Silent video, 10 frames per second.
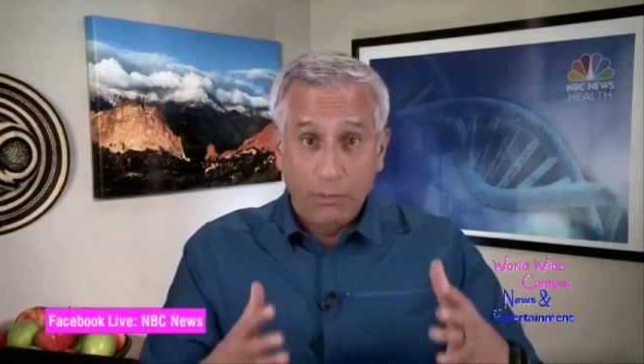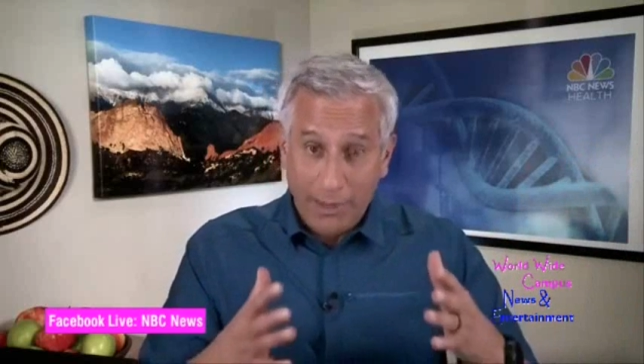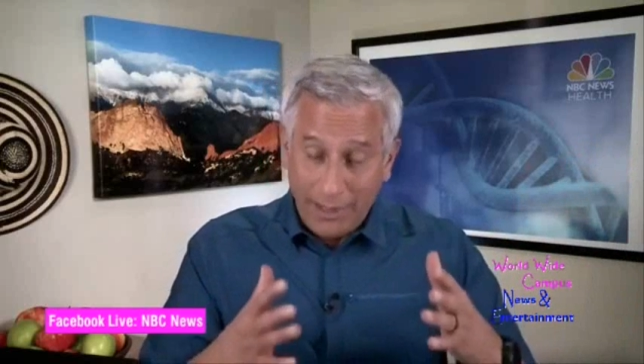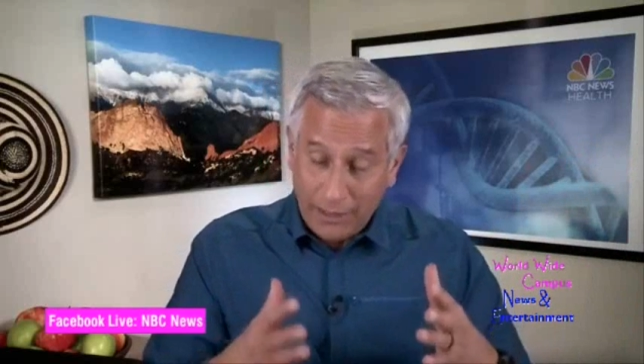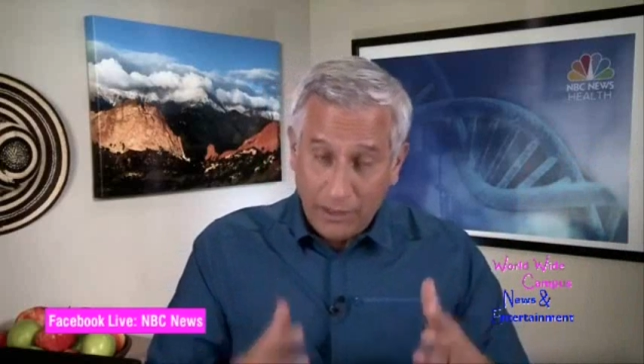
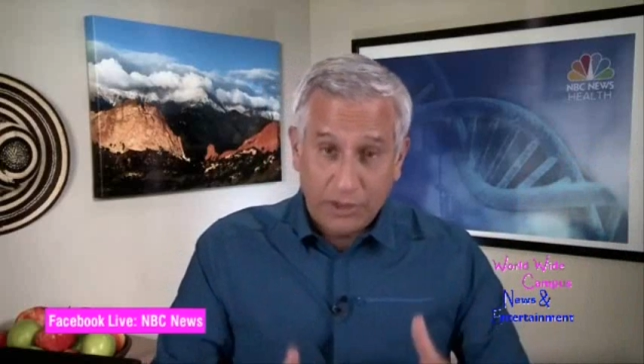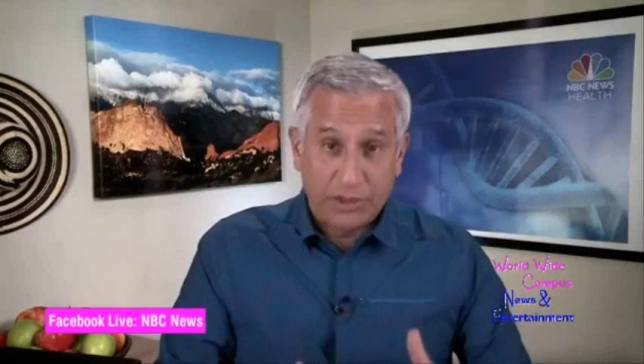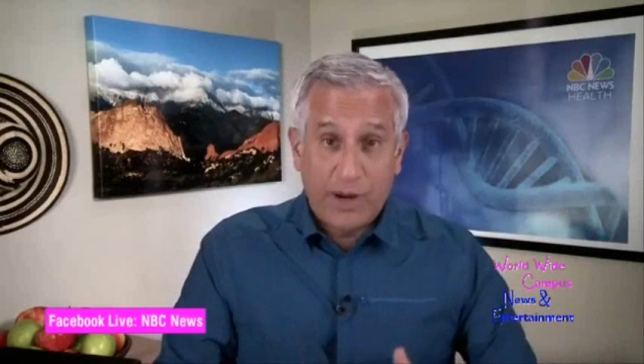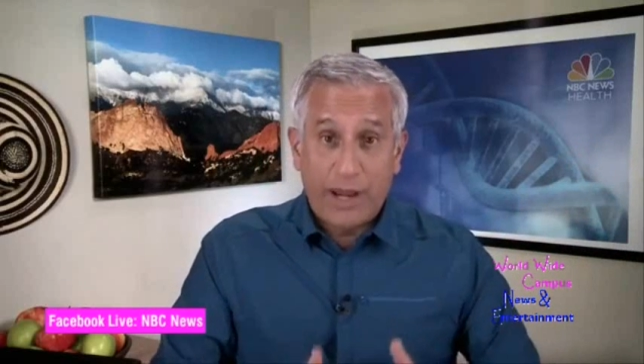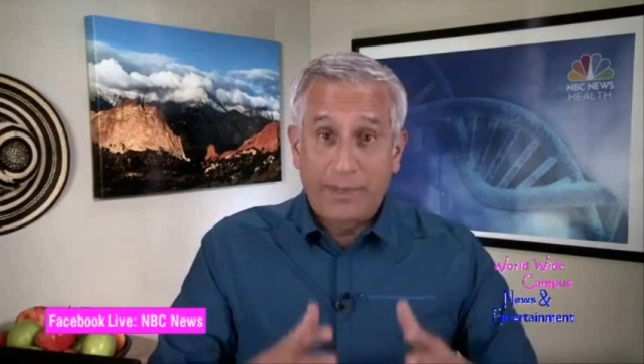Looks
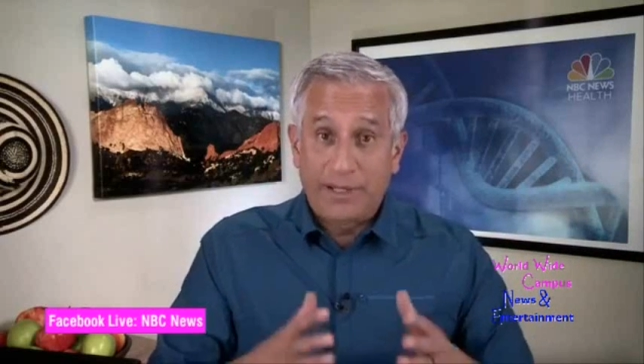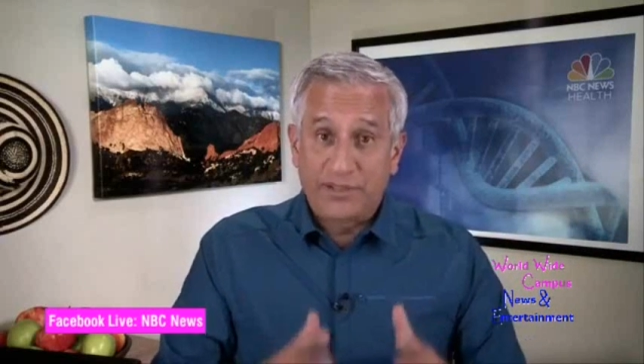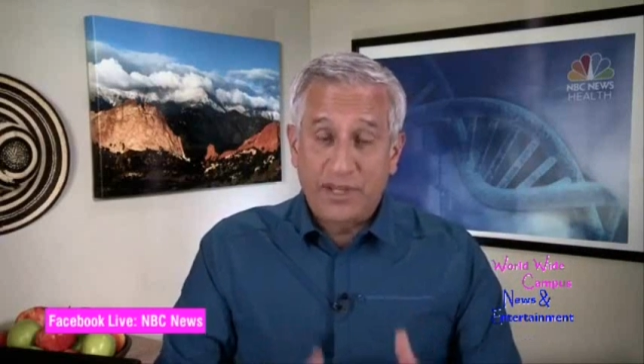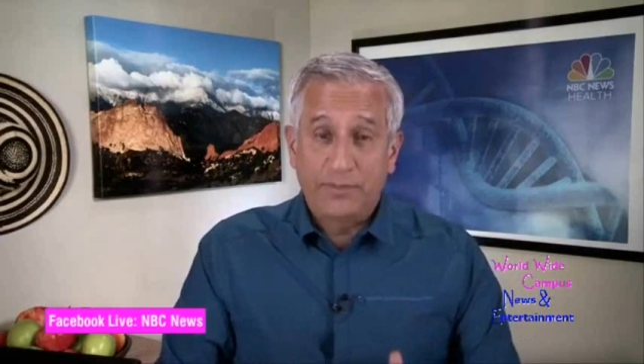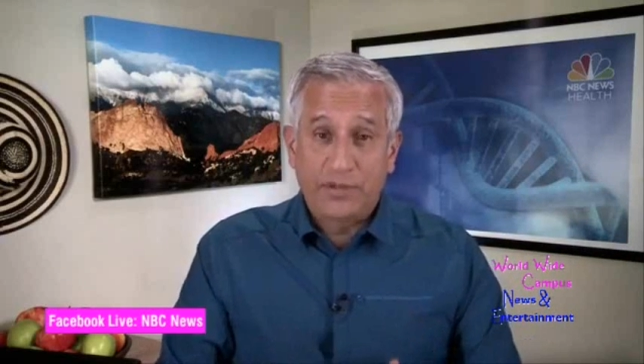great, but at the
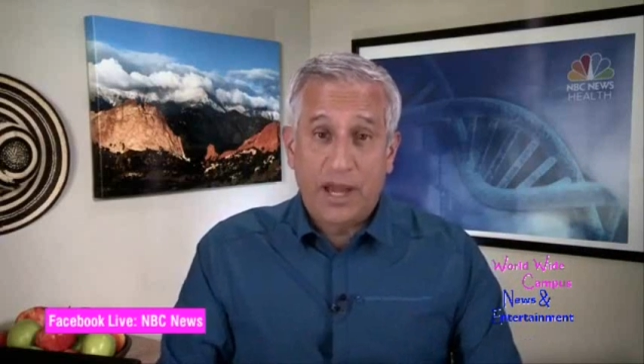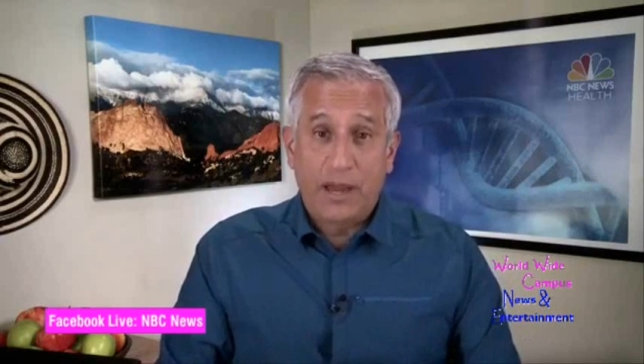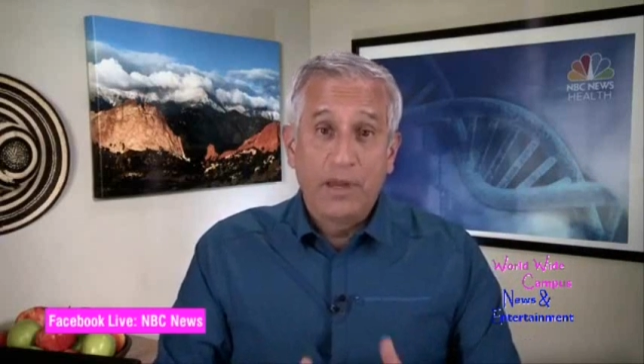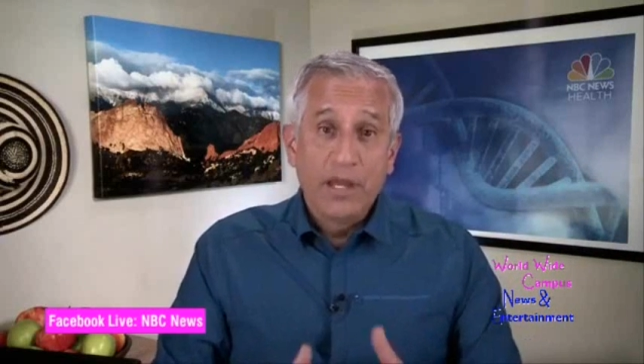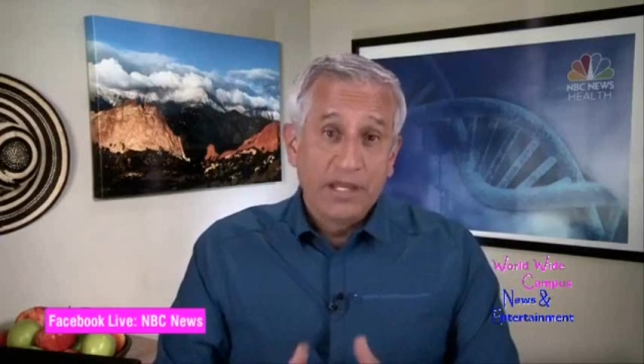same
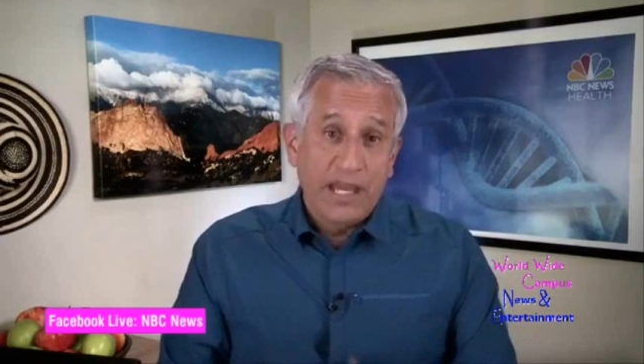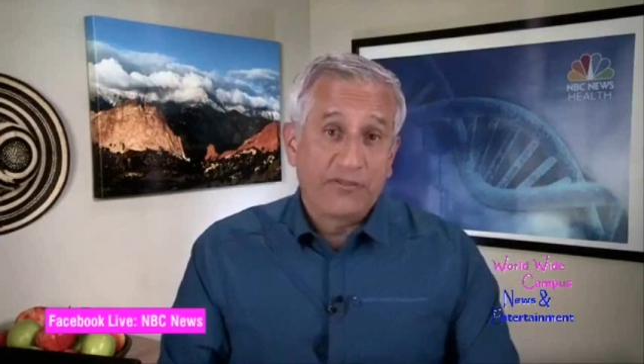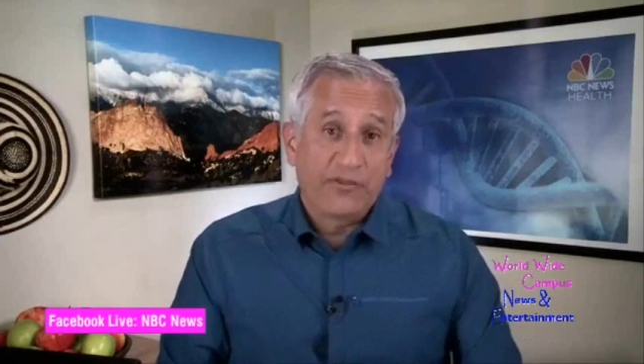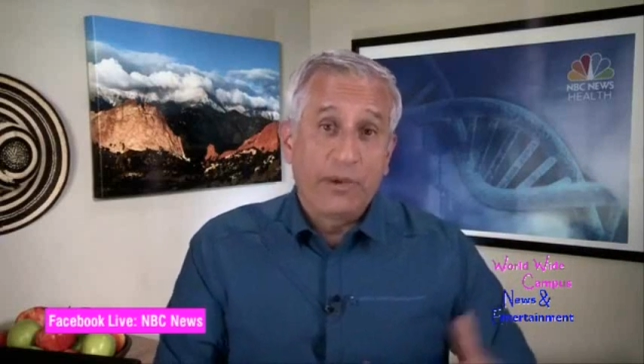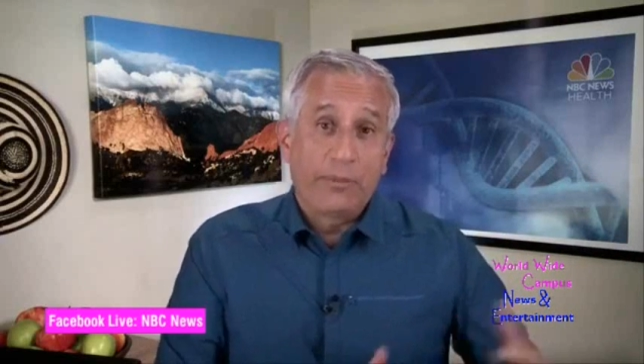time, you have
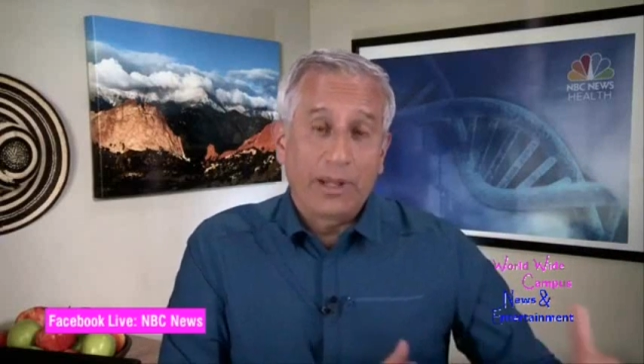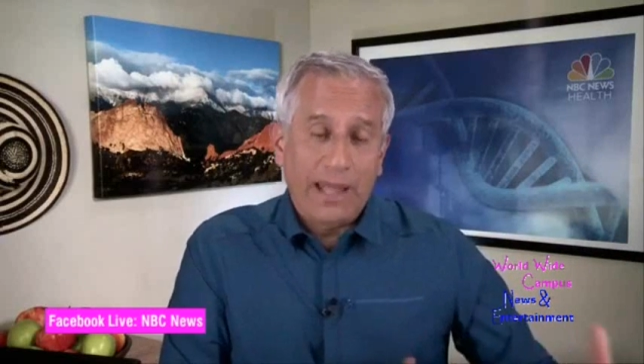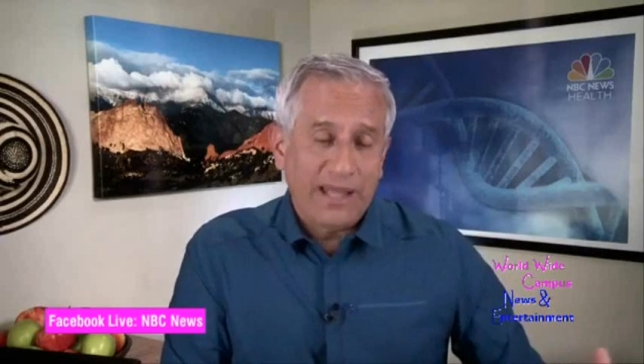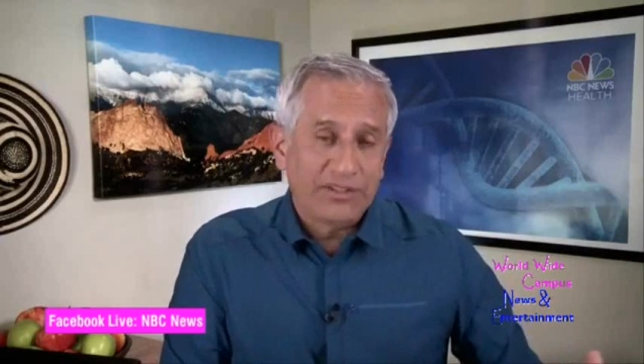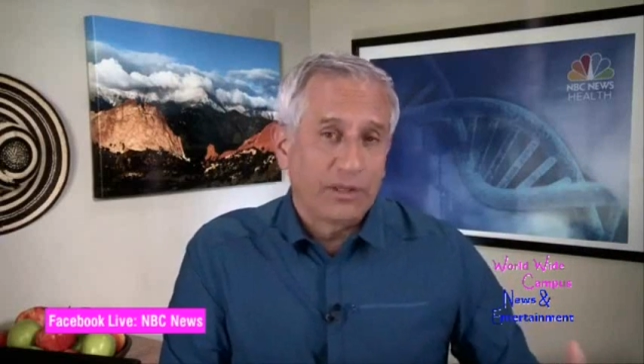to remember
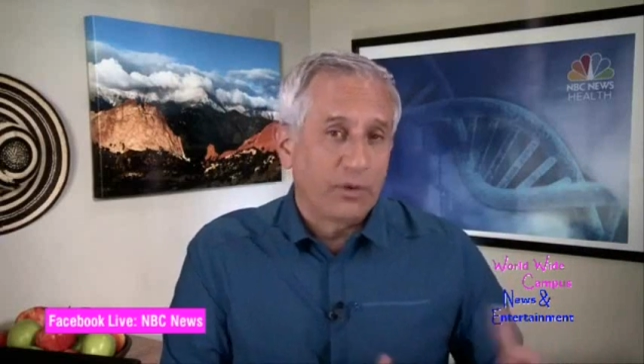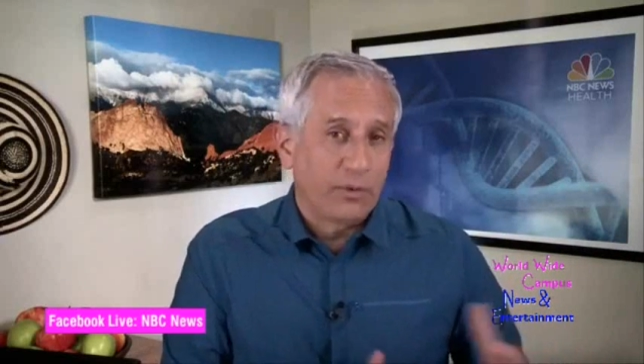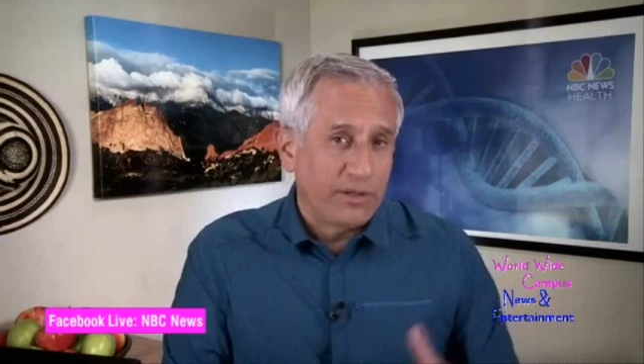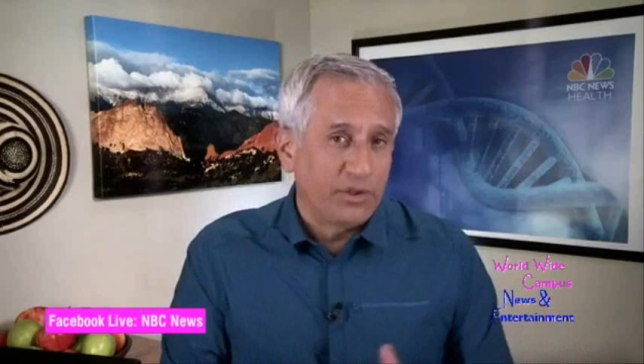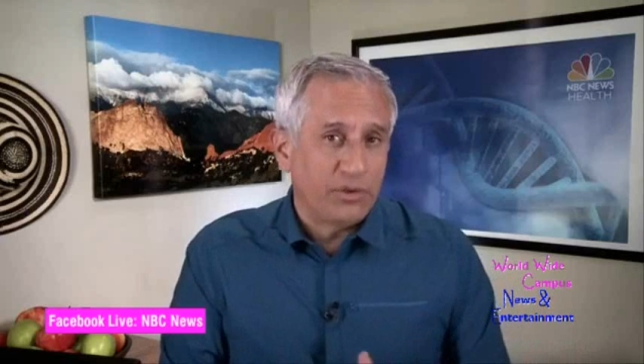last summer,
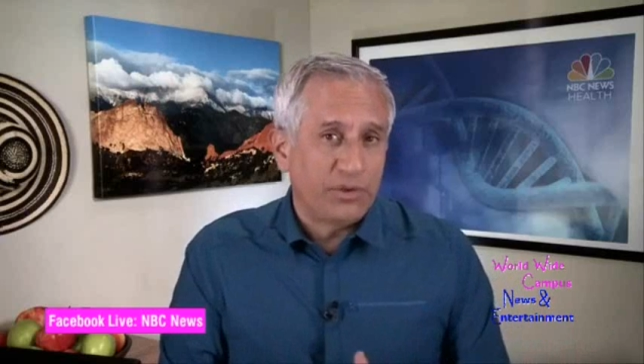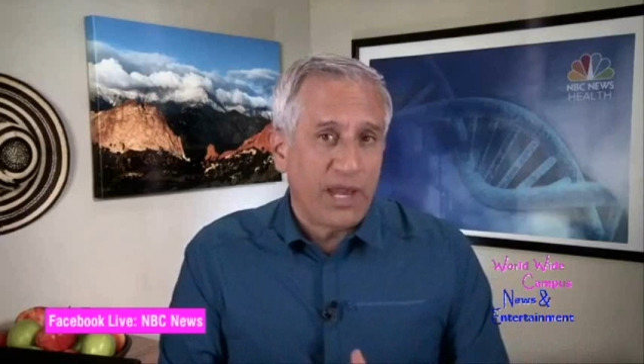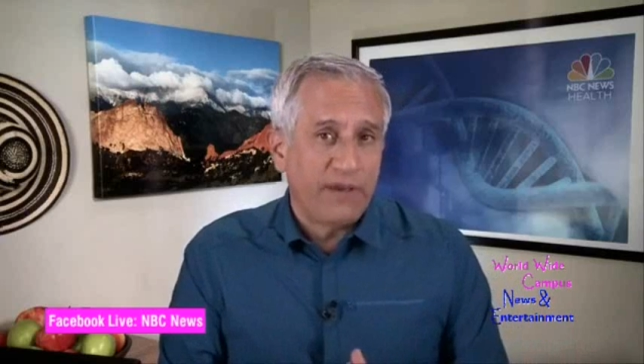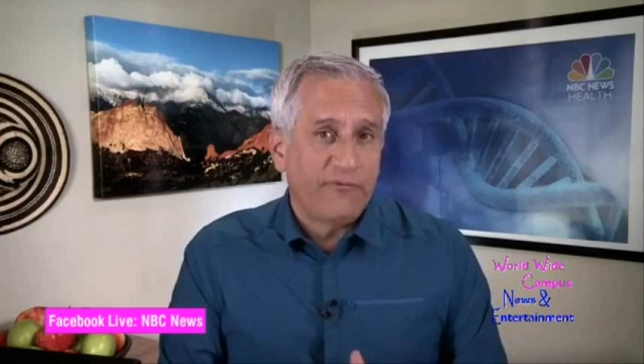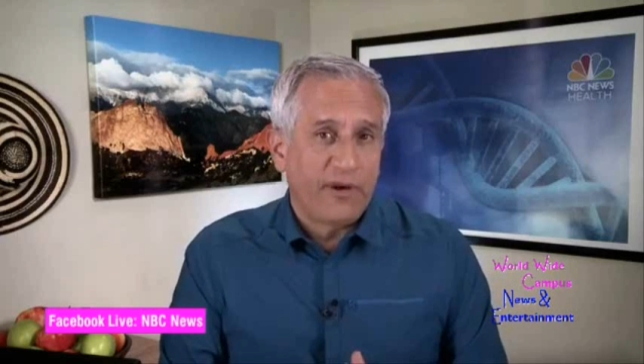around June
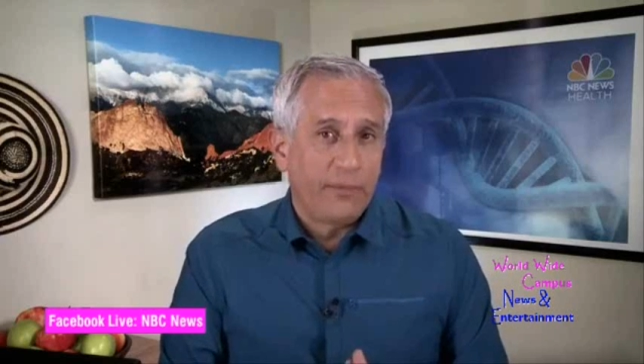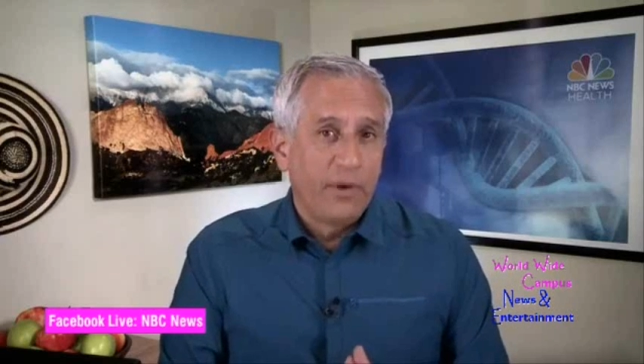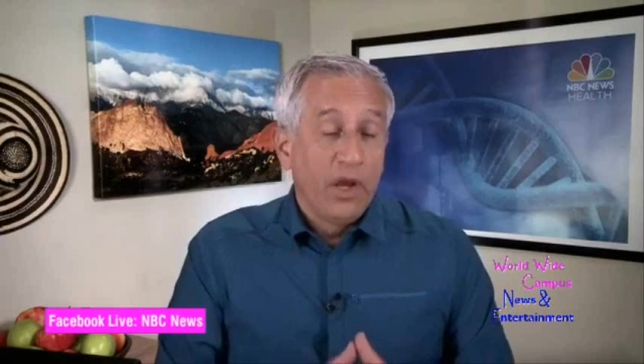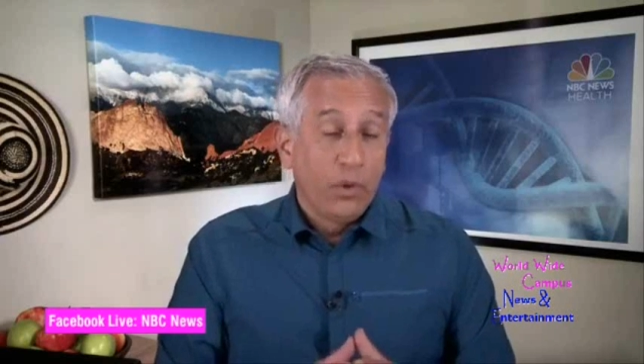timeframe,